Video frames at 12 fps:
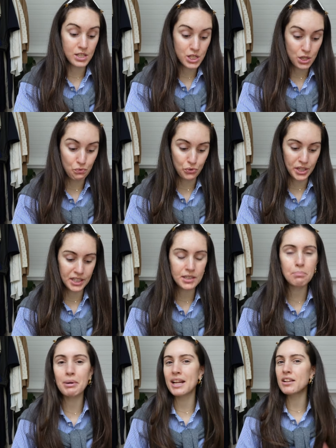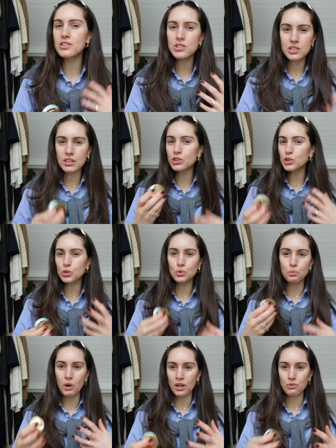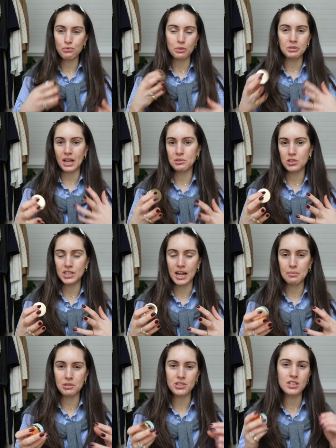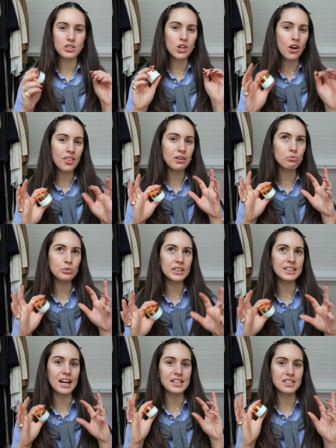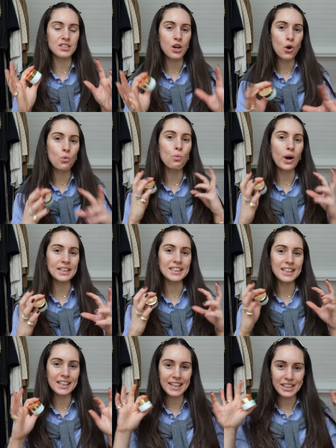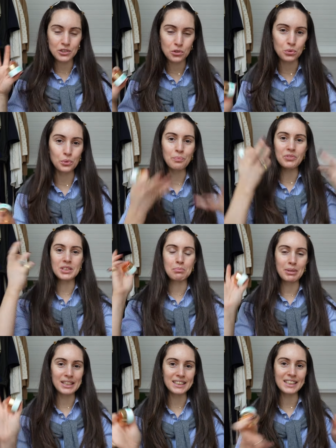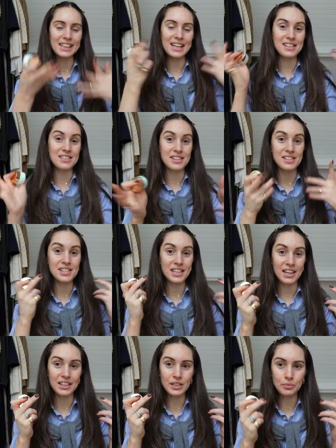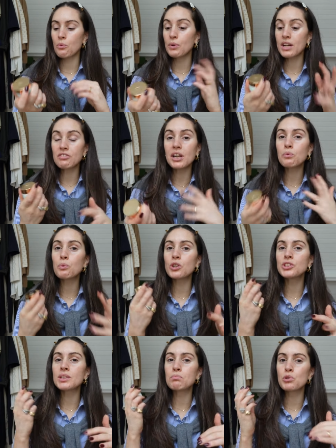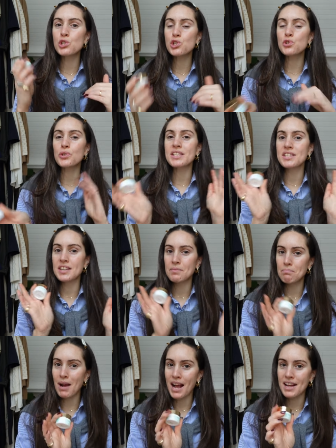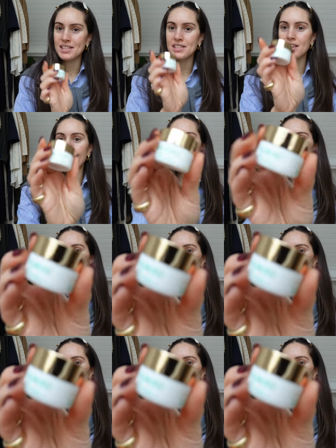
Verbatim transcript: Differin, but I'll still do one from time to time because it's got that really nice white clay to deeply cleanse the skin. And whenever I want a moisturizing mask, I'll